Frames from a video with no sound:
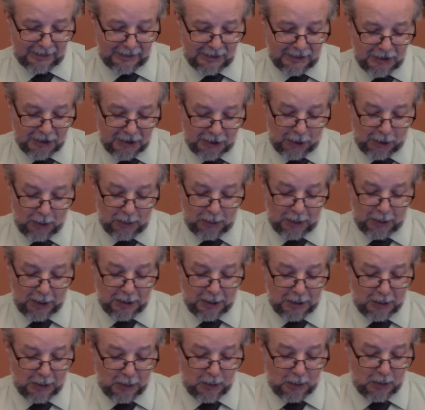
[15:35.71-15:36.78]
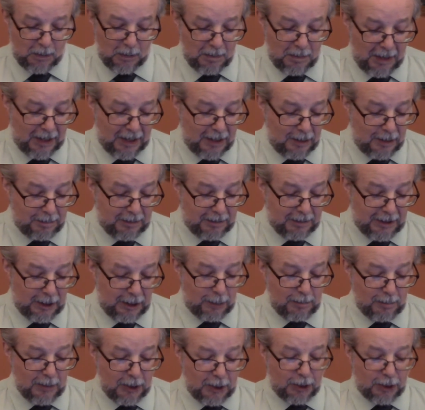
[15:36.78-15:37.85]
so that you may be
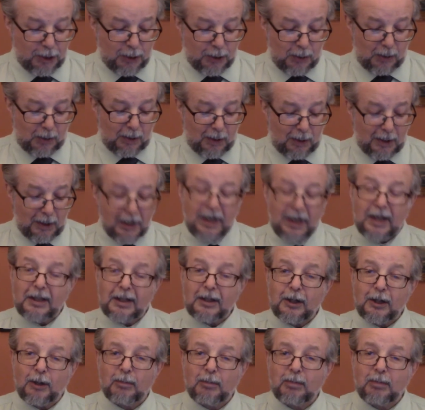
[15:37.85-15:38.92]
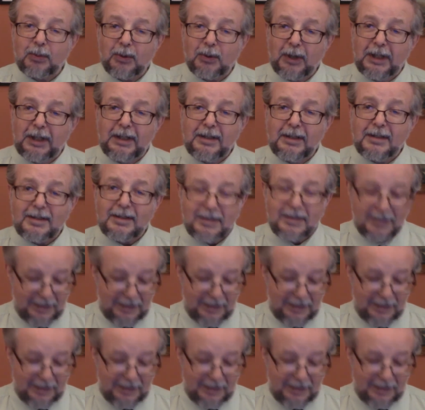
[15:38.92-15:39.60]
mature and complete,